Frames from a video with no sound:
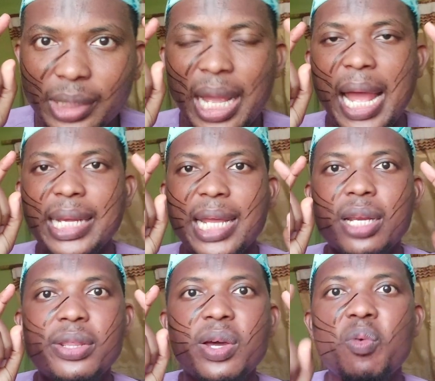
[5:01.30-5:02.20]
And
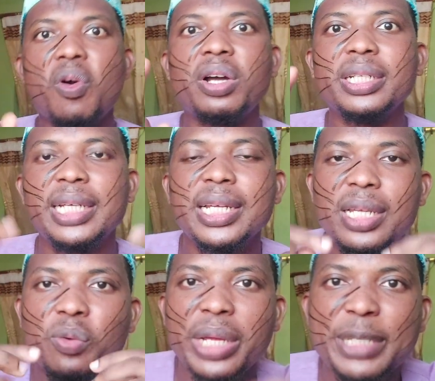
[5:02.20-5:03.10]
another one,
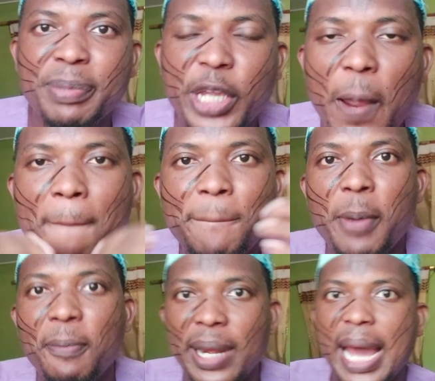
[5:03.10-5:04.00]
when it became
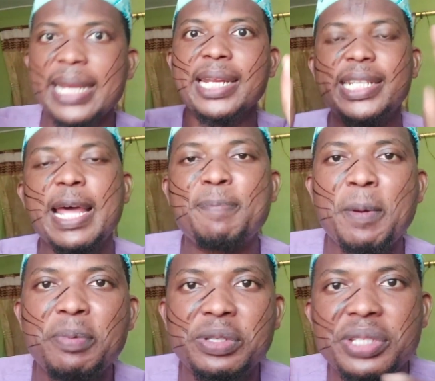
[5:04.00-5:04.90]
popular and another
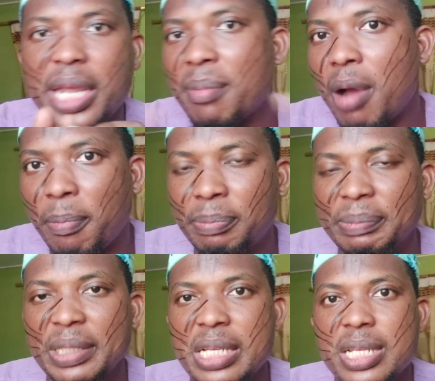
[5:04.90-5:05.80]
purpose came up,
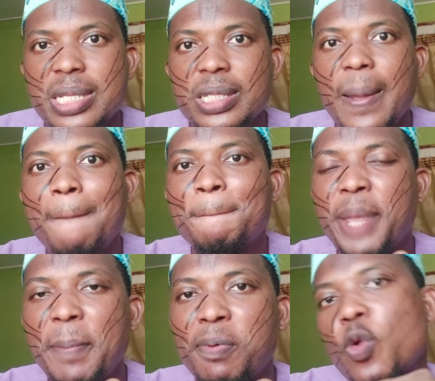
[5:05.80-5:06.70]
some
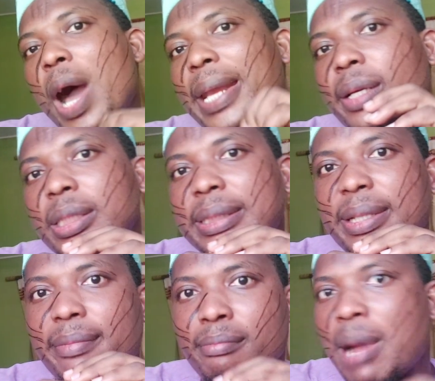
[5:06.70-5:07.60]
people were not
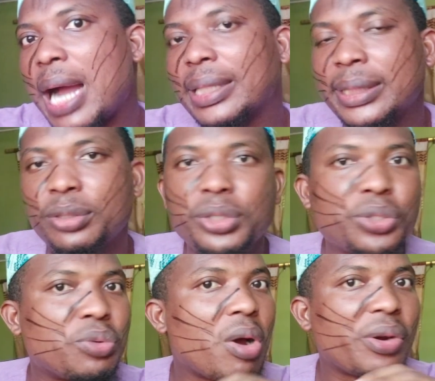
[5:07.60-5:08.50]
marked due
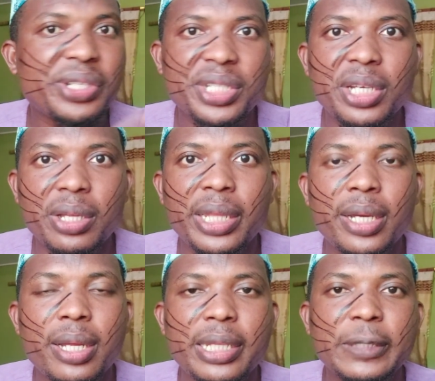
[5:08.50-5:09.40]
to one reason or
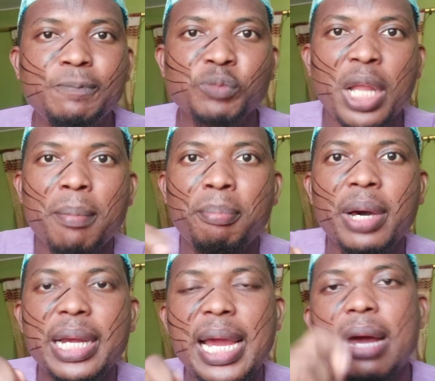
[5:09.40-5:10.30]
the other,
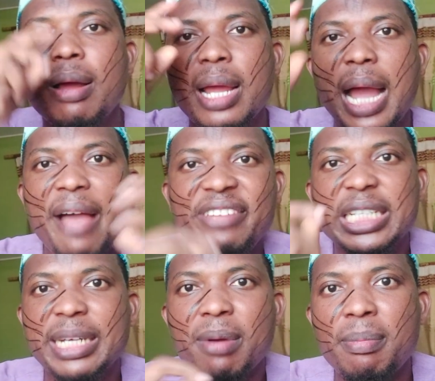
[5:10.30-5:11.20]
but having
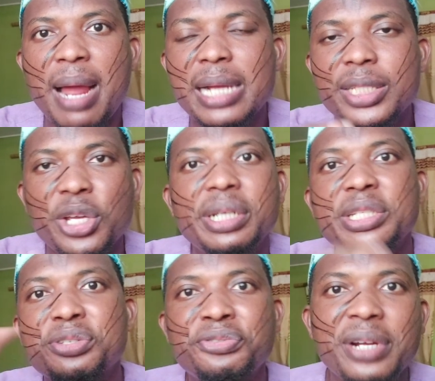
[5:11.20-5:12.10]
a tribal mark turned
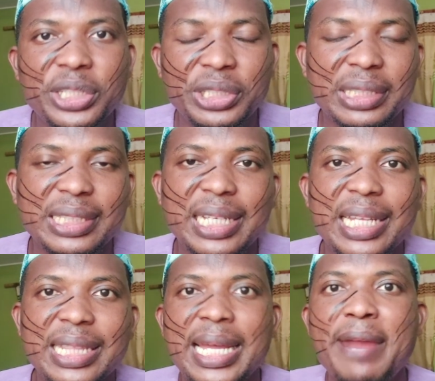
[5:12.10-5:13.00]
into fashion,
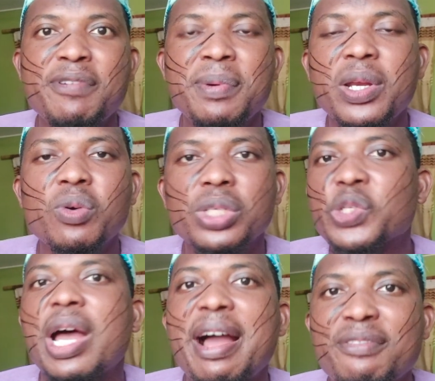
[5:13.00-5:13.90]
that everybody
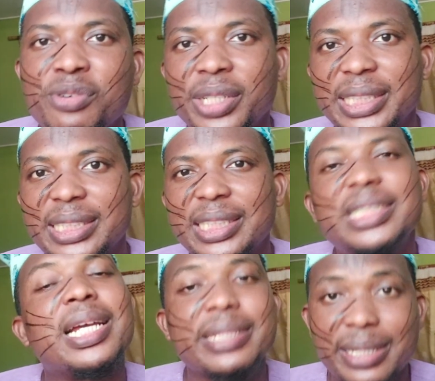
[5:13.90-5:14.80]
wants to have one.
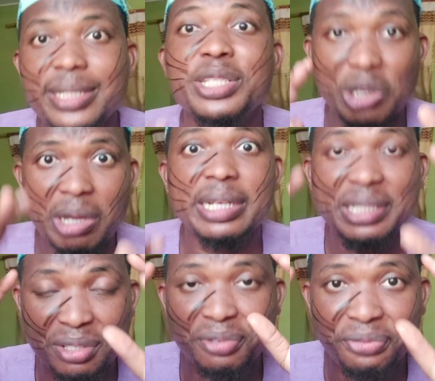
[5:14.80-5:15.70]
Yes, it turned
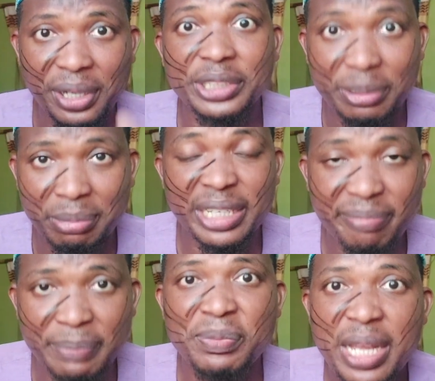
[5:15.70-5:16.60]
into fashion,
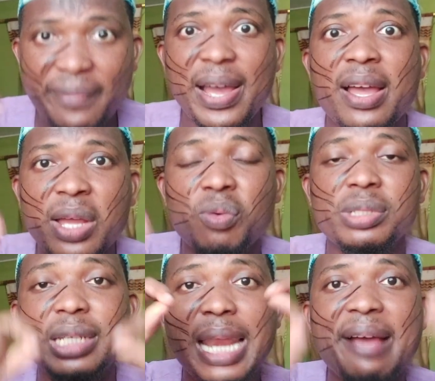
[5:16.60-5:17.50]
believe me. But
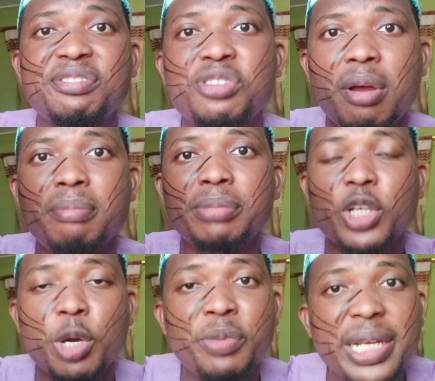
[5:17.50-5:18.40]
we still have some
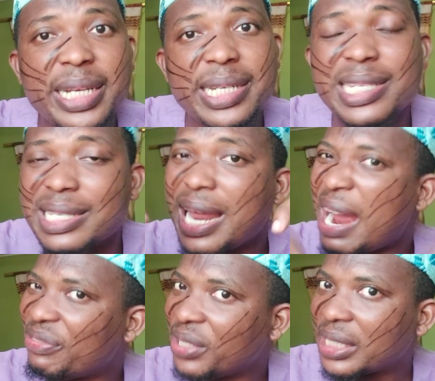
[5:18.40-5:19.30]
communities in
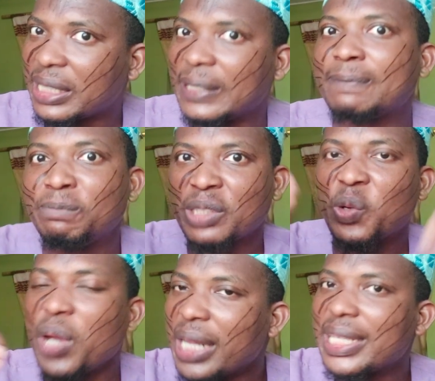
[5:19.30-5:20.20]
Africa
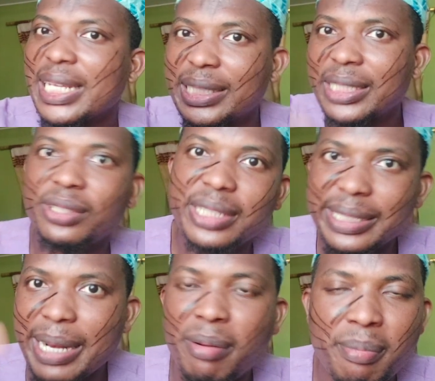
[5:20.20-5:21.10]
where they are
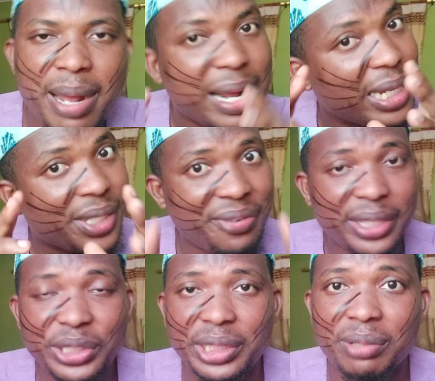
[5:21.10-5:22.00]
seizing tribal mark as
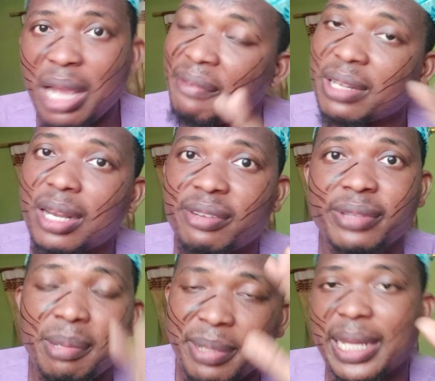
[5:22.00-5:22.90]
fashion. We have a lot
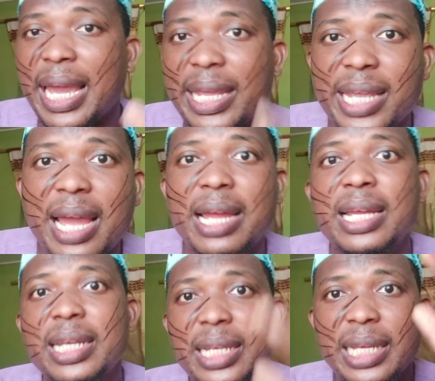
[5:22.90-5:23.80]
of them in Kenya,
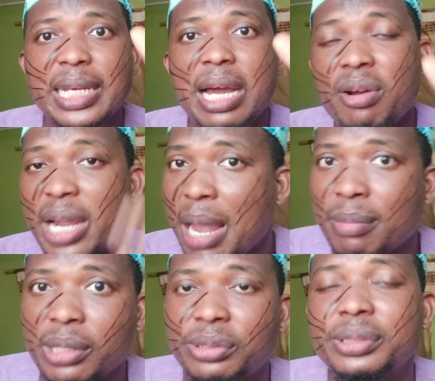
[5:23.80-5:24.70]
in now
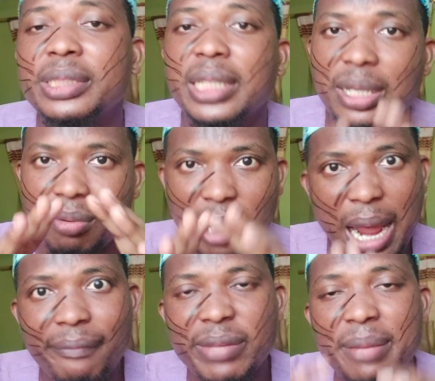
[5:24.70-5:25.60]
Cameroon. We
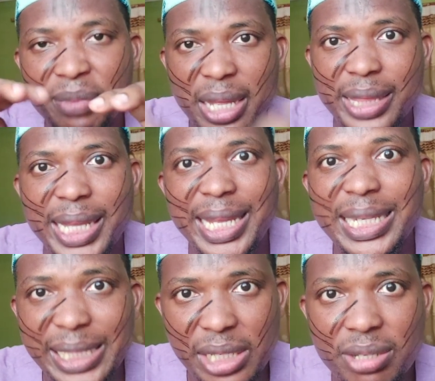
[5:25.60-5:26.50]
have them that they
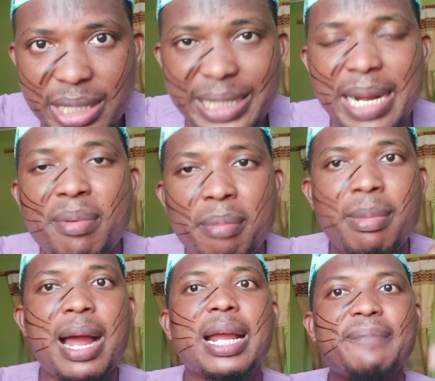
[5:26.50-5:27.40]
are still using tribal
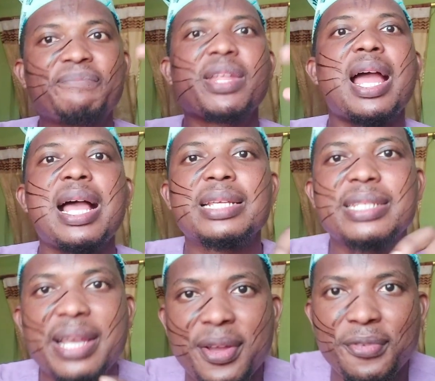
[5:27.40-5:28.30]
mark
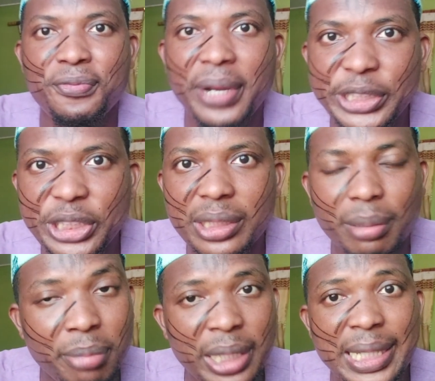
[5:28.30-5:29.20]
as fashion,
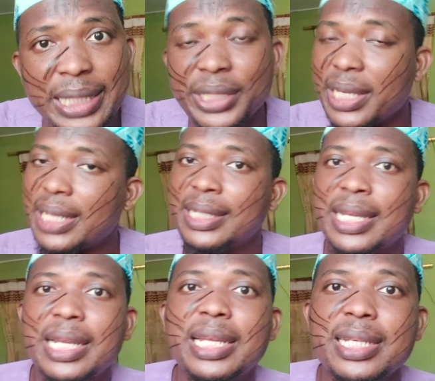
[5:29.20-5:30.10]
but in Nigerian
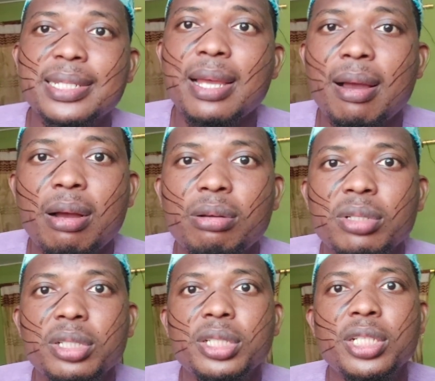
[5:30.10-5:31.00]
is a
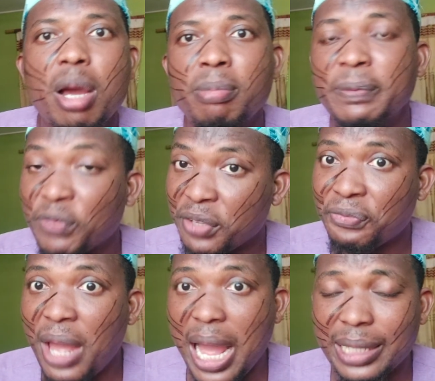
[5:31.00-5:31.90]
number. In
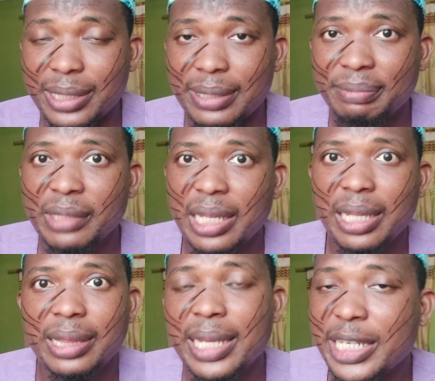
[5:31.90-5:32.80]
fact,
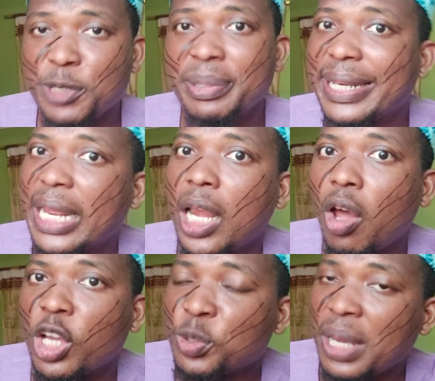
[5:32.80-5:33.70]
there has been a
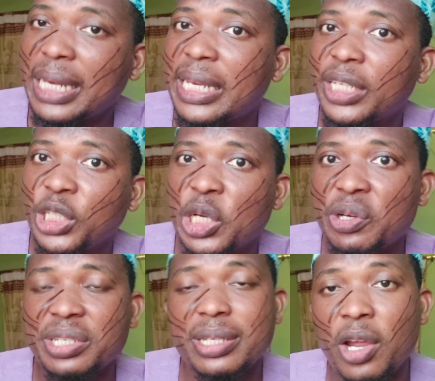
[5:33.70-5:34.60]
law, especially in the
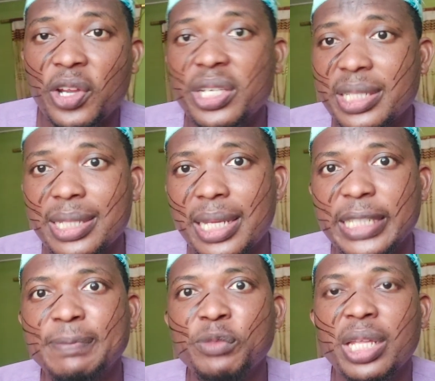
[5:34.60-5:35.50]
Oyo
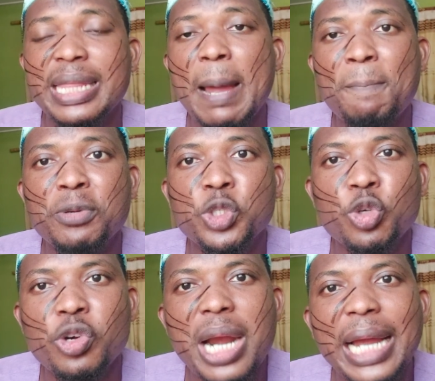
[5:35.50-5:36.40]
State, that
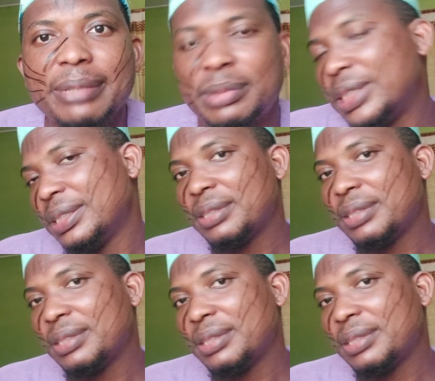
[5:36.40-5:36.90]
prescribed